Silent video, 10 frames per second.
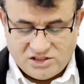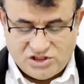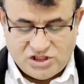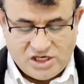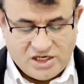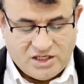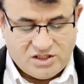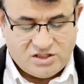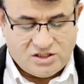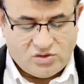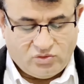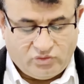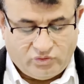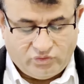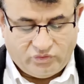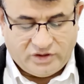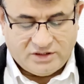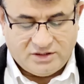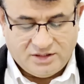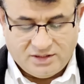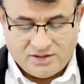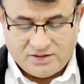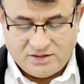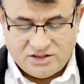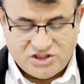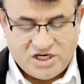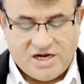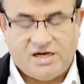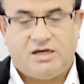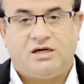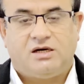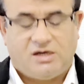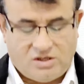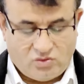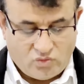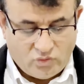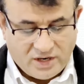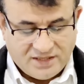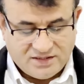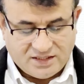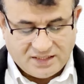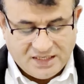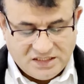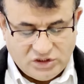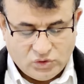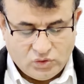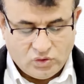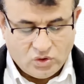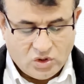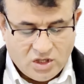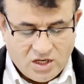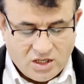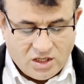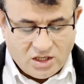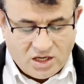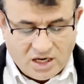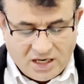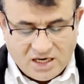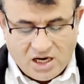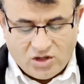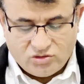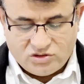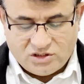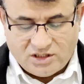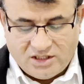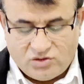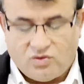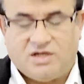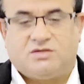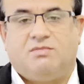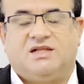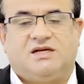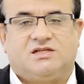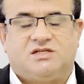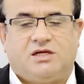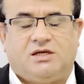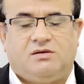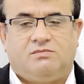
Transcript: chained with the chain when the radio announced it was Mother's Day.